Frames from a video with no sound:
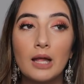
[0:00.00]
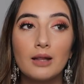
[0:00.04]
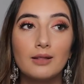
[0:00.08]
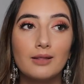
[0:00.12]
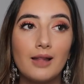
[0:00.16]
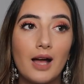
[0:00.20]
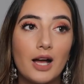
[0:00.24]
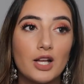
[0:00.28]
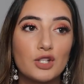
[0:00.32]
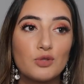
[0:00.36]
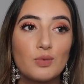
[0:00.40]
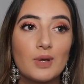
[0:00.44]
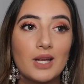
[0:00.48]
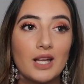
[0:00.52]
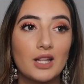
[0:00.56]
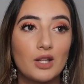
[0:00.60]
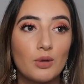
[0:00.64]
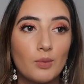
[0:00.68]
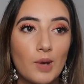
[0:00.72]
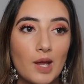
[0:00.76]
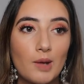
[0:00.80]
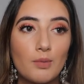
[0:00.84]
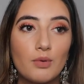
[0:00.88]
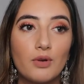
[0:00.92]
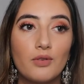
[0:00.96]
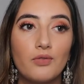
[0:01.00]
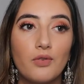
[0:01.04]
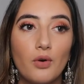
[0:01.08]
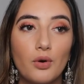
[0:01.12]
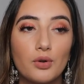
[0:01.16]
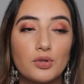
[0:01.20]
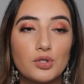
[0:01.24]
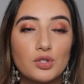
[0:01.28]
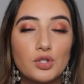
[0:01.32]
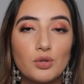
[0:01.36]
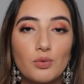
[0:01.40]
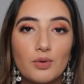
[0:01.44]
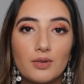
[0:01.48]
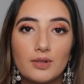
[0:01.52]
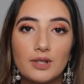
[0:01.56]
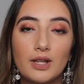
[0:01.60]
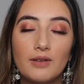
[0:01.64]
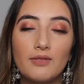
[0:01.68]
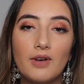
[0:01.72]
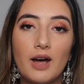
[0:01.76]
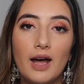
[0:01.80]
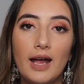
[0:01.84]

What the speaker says: last week and the week before to do with Love